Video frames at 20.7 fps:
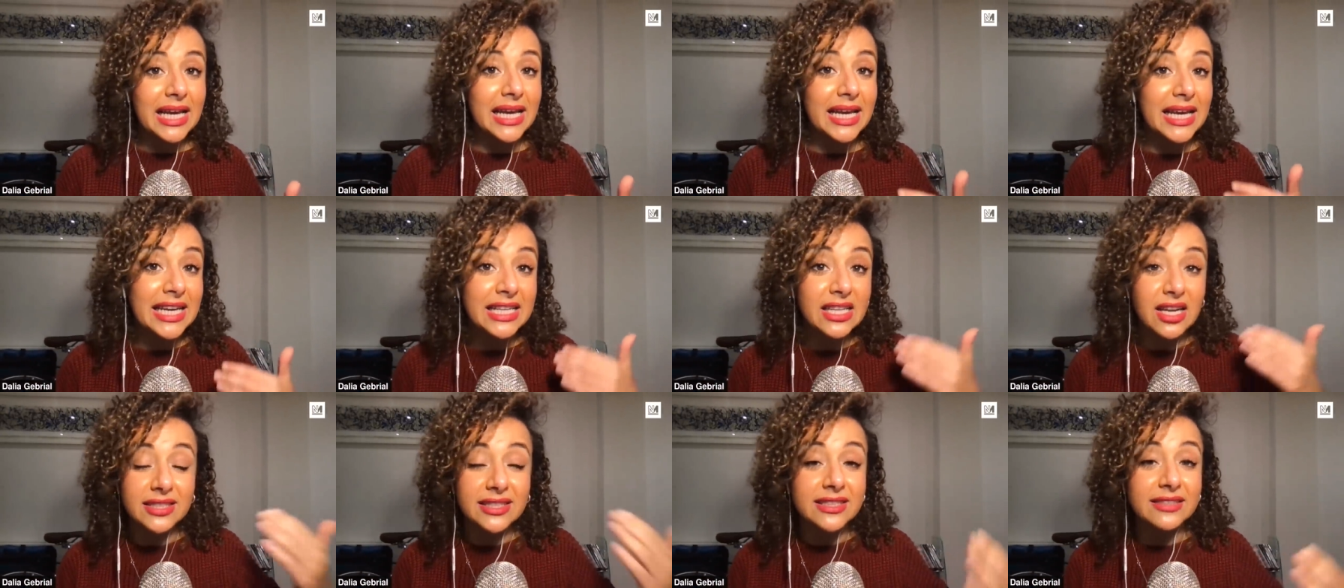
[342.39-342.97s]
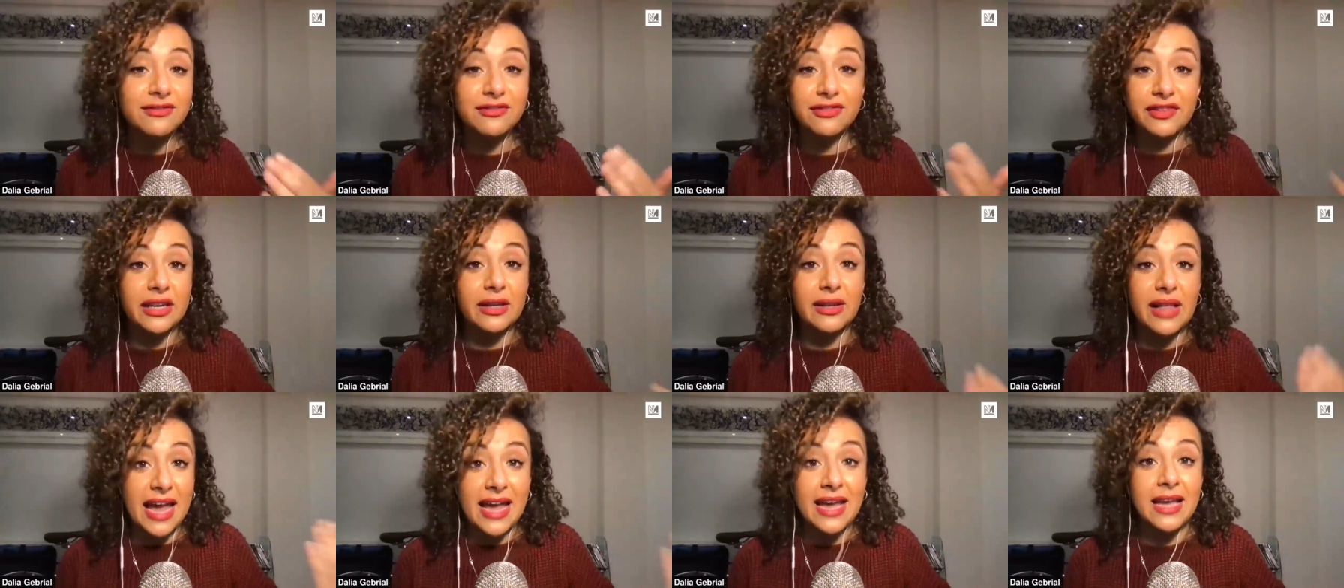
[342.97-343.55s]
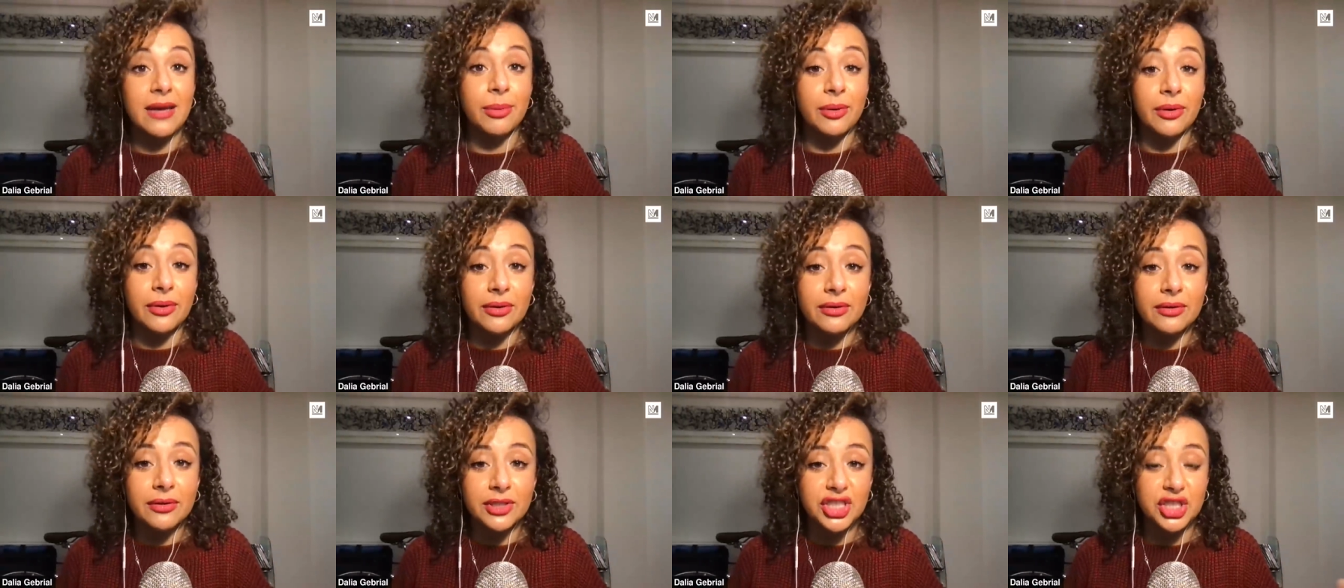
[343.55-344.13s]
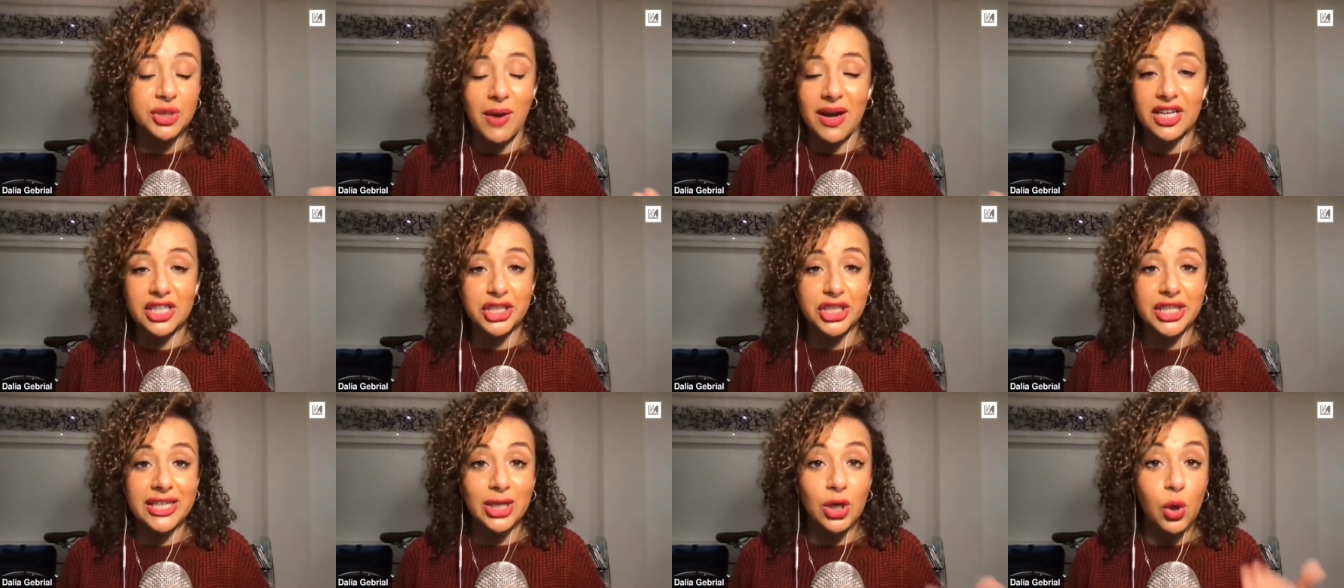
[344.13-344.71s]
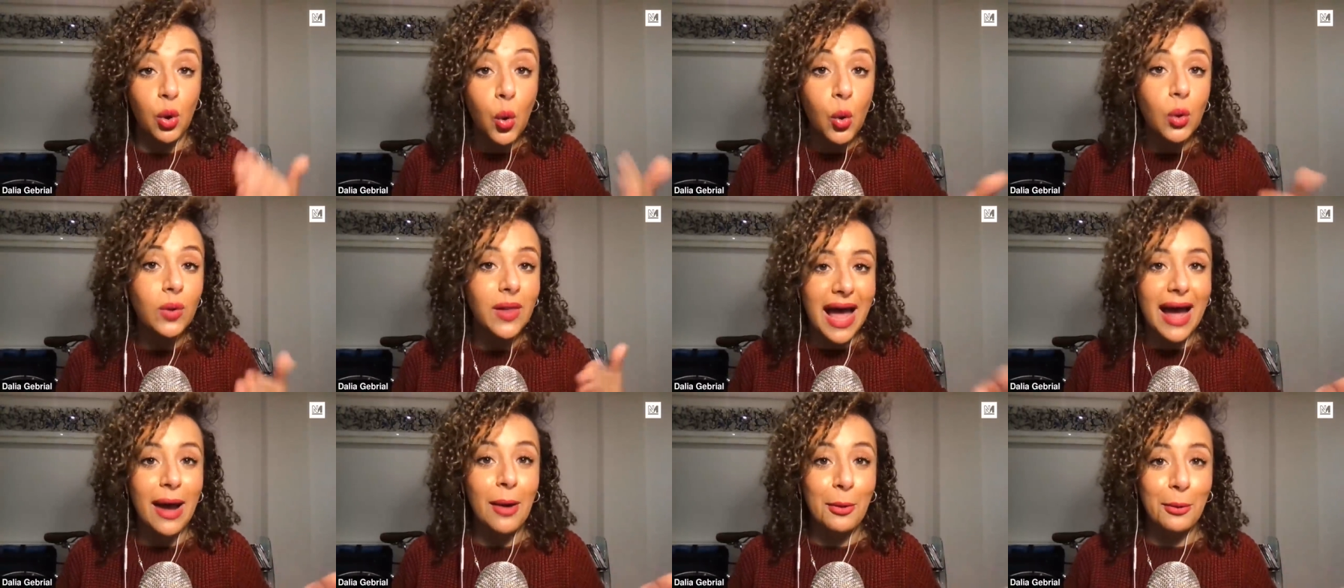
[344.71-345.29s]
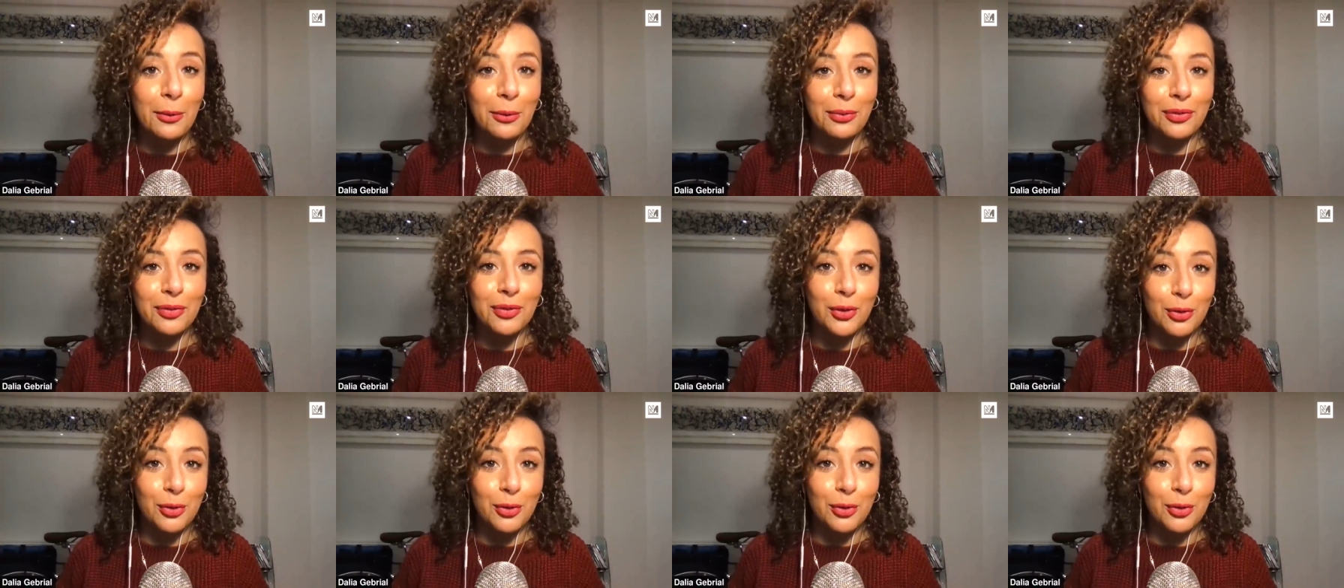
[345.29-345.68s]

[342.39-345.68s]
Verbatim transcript: he doesn't feel able to actually call out